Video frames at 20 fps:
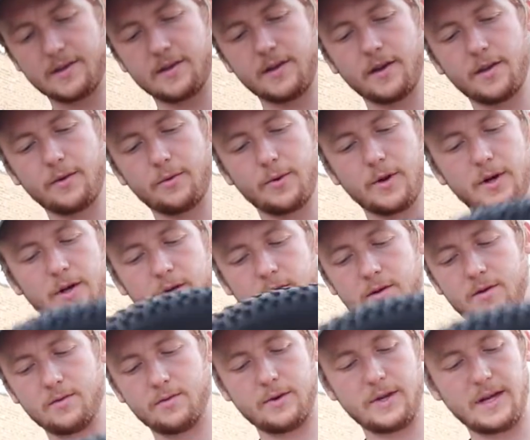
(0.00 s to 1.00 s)
the other one.
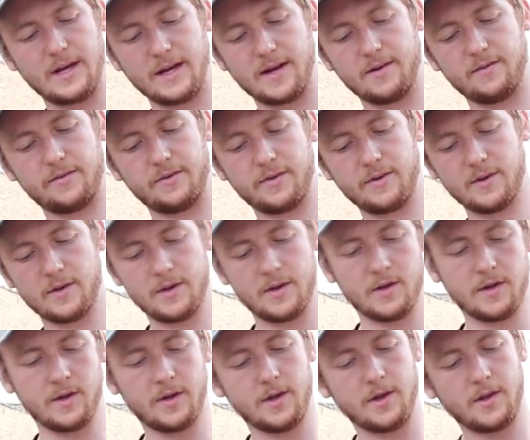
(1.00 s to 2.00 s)
We have
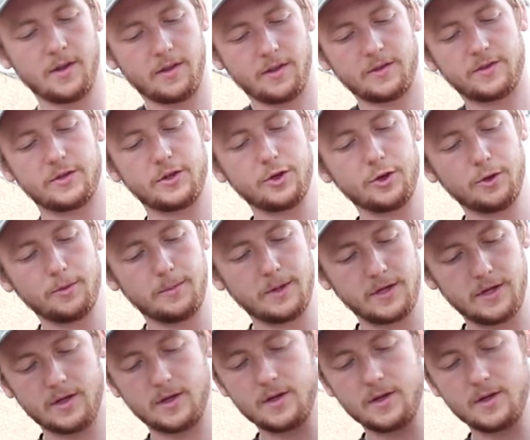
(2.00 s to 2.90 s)
the tube